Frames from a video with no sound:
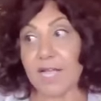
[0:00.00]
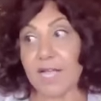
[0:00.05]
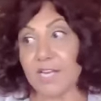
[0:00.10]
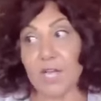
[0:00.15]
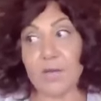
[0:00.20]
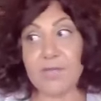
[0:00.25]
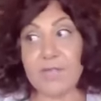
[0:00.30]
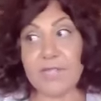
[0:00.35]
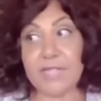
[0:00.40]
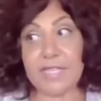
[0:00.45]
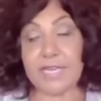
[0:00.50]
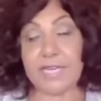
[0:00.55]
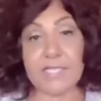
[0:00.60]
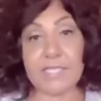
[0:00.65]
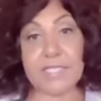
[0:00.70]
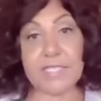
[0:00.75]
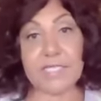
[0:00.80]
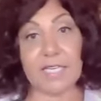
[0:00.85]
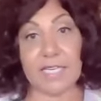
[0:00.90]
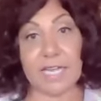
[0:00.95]
I know that they
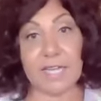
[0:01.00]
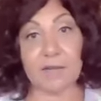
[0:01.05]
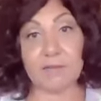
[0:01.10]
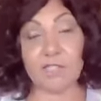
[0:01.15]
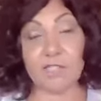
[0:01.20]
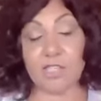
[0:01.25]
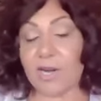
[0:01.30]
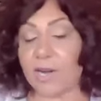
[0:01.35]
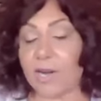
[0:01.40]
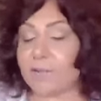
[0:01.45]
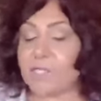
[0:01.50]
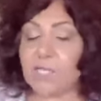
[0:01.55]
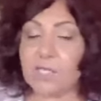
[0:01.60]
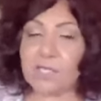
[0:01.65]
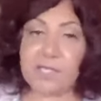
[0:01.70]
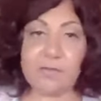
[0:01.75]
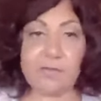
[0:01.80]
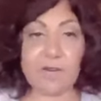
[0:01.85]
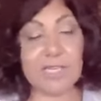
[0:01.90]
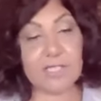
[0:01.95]
didn't sell out. You're
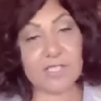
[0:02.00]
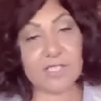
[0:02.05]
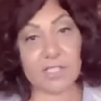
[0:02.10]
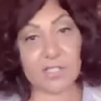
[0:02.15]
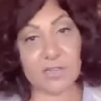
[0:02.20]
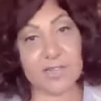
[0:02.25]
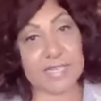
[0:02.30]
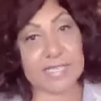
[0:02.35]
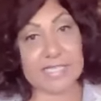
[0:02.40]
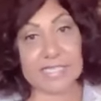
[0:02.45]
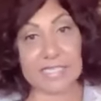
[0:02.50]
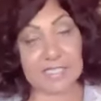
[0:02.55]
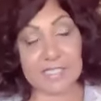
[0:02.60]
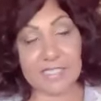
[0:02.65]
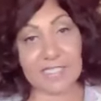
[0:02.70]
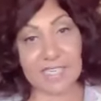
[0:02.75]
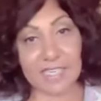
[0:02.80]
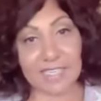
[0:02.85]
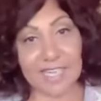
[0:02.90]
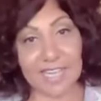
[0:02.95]
absolutely right, sir. They
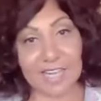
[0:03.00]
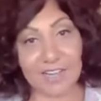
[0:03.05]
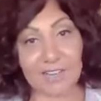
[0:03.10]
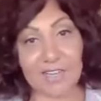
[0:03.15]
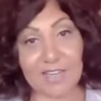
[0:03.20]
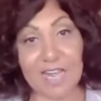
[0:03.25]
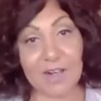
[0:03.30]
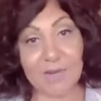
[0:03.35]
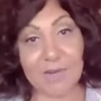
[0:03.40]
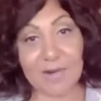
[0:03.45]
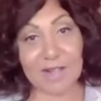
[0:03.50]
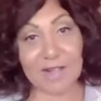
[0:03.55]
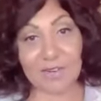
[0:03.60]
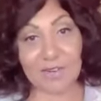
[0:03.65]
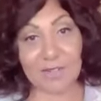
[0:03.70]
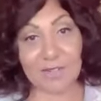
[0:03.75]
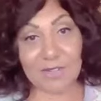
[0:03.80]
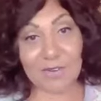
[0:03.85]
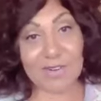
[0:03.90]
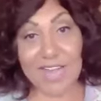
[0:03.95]
didn't sell out.
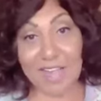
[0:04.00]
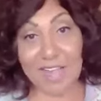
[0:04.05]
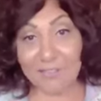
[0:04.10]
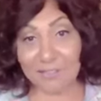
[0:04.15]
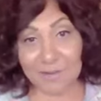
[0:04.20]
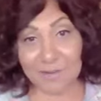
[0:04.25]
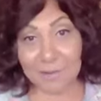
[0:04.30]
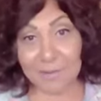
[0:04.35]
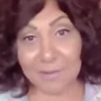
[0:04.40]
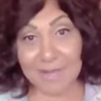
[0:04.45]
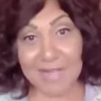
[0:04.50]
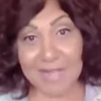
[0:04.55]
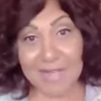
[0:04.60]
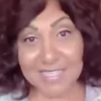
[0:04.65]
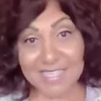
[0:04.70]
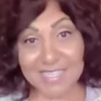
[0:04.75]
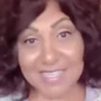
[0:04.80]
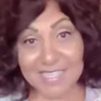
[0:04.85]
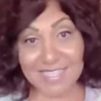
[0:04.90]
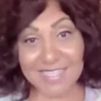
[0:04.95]
However, they're at half
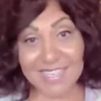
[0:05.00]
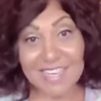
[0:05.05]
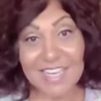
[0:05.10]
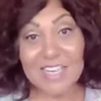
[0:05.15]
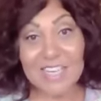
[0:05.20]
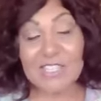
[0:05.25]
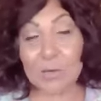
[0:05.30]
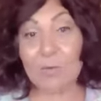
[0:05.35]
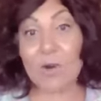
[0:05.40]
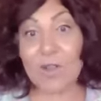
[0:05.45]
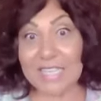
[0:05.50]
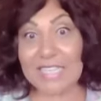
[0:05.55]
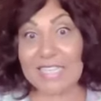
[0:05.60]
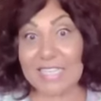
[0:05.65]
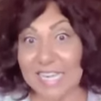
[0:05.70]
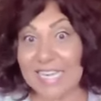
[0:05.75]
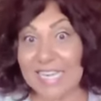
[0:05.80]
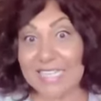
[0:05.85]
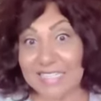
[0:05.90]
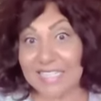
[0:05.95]
capacity. So more than
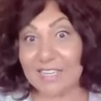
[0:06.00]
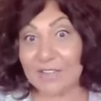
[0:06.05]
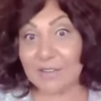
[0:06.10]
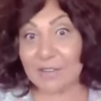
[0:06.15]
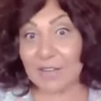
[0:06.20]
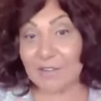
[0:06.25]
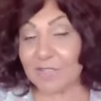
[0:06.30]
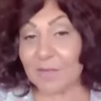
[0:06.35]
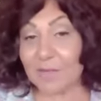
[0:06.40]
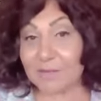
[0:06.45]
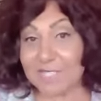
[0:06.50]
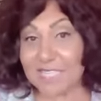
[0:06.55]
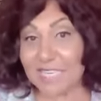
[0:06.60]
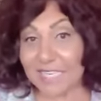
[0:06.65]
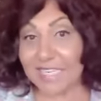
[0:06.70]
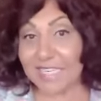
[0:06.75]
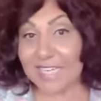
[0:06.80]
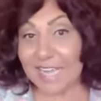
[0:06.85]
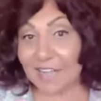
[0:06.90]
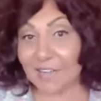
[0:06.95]
likely of them
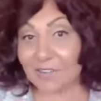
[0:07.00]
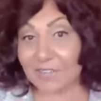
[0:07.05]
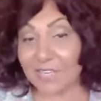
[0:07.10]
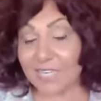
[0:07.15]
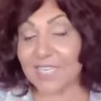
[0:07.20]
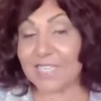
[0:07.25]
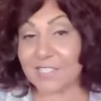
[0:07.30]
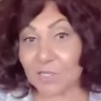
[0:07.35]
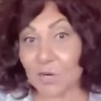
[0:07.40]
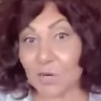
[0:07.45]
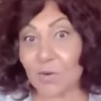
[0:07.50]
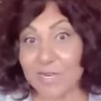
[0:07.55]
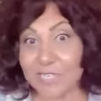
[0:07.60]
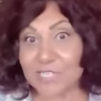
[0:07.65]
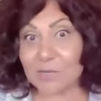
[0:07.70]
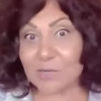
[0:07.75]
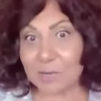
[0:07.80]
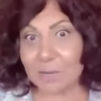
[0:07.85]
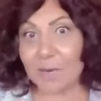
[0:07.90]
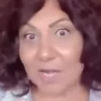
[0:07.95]
selling out is going
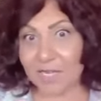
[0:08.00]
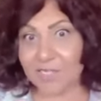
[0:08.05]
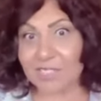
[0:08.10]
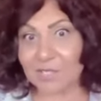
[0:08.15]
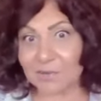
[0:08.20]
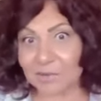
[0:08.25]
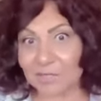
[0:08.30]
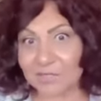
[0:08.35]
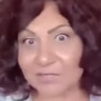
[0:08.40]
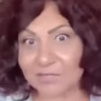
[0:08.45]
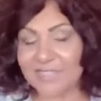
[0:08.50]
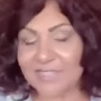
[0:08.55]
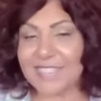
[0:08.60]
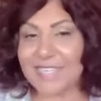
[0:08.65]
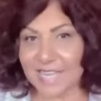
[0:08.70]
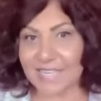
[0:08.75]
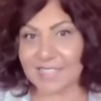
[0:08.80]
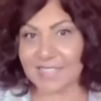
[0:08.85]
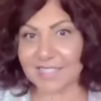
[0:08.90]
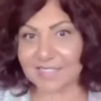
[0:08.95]
to be possible.
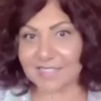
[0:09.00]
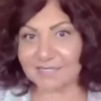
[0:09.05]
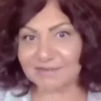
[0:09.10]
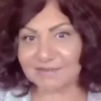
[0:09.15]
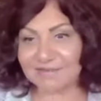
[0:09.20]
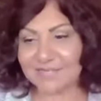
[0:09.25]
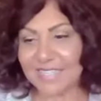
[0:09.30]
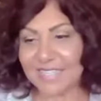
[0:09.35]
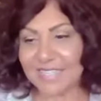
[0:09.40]
Yes.